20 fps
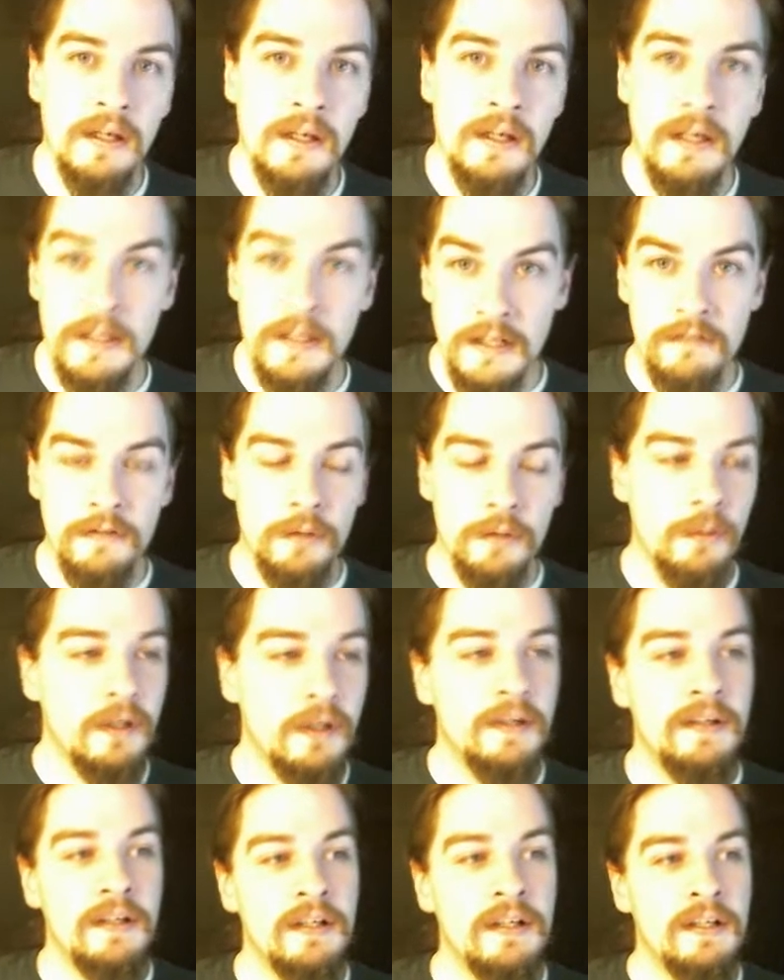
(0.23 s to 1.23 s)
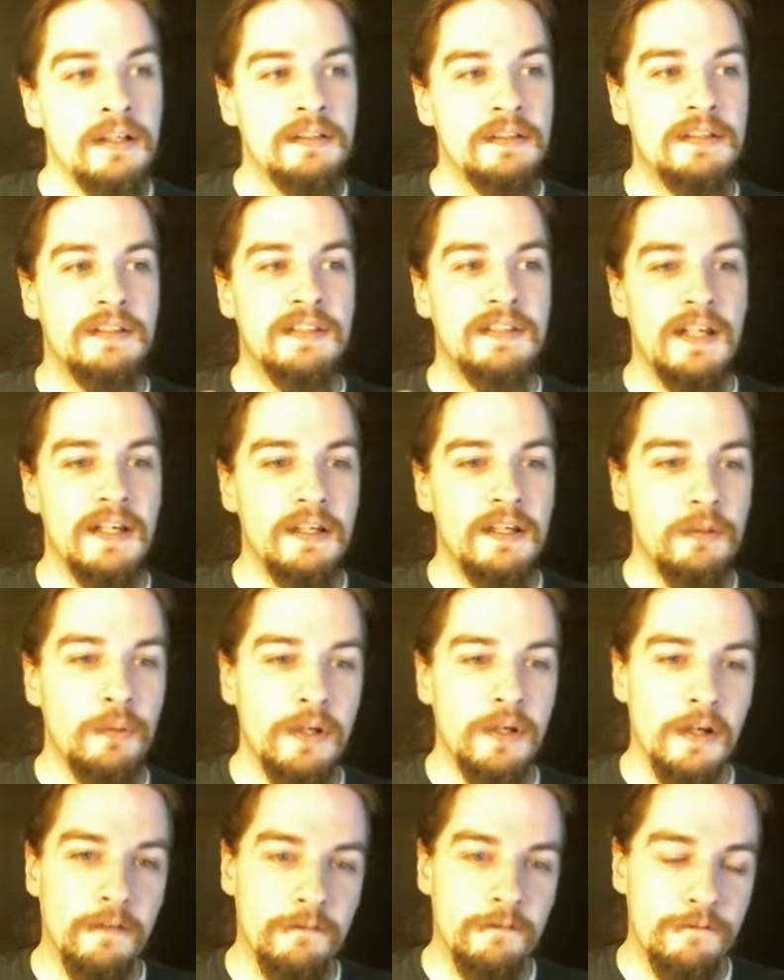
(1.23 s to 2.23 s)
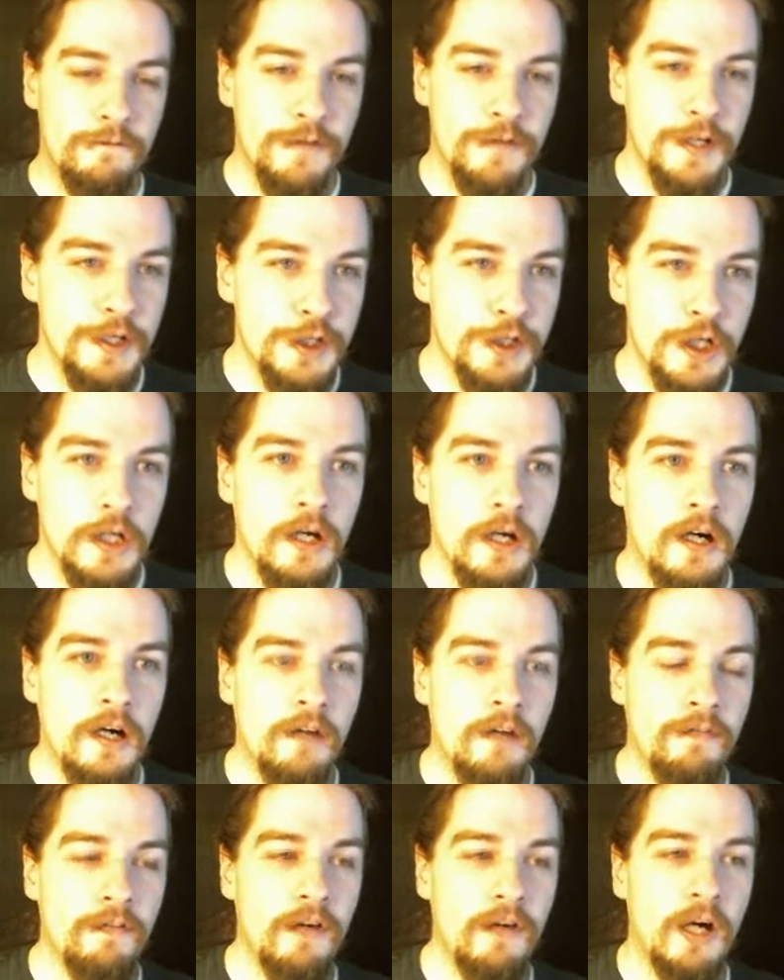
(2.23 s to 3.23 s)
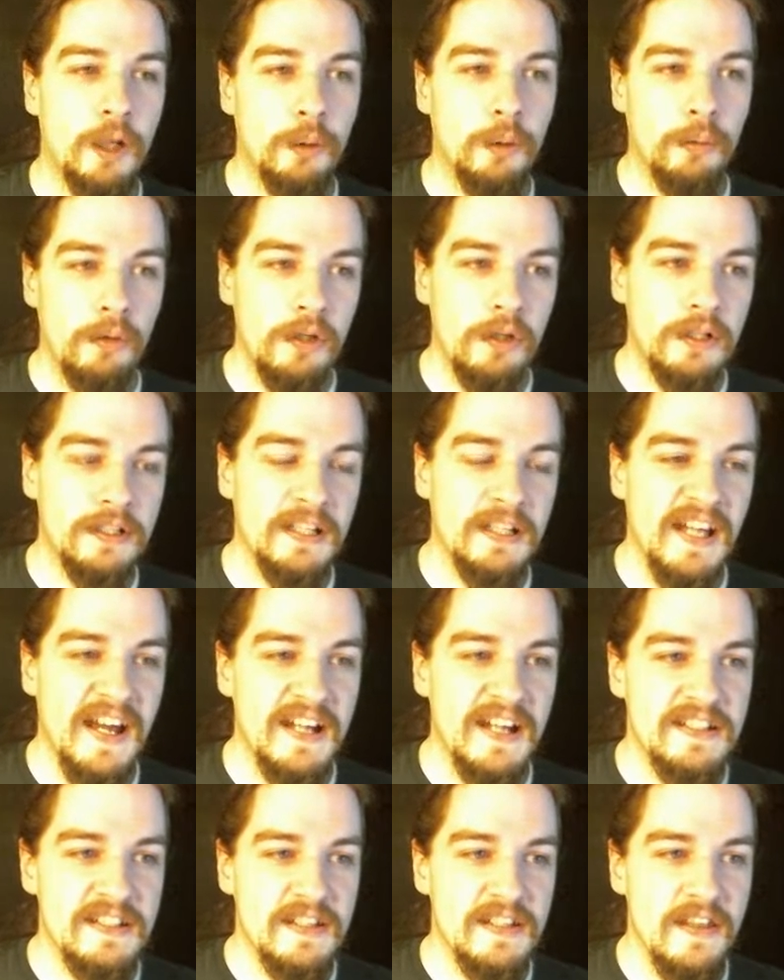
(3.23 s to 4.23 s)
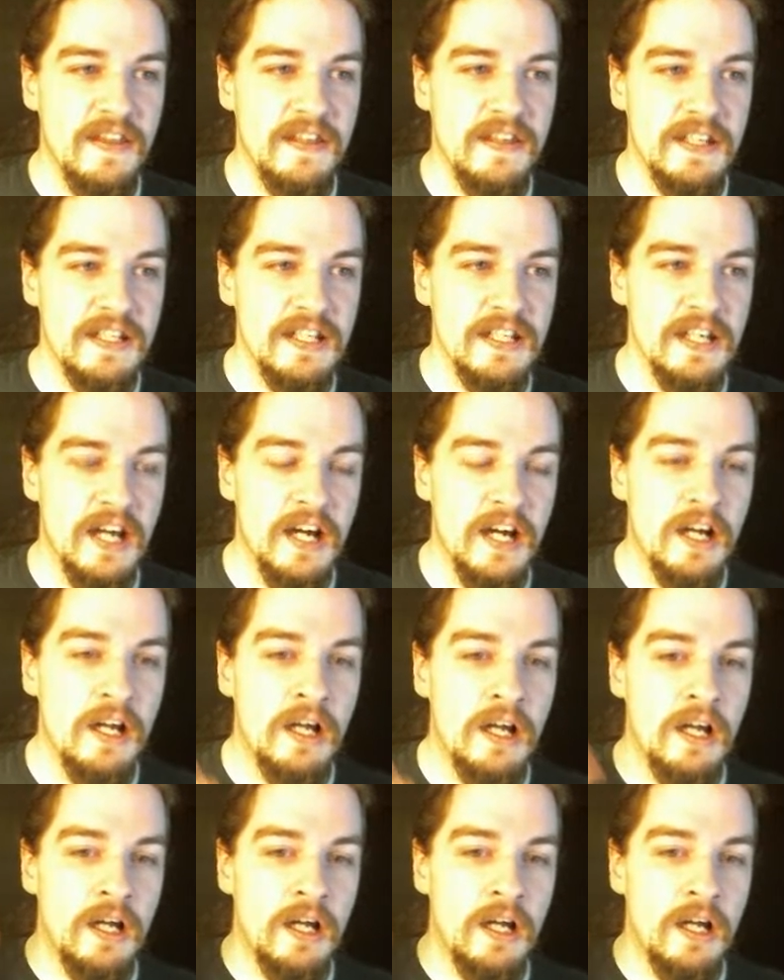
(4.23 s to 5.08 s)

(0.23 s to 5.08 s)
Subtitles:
Hey everyone, today we are finishing off our look at the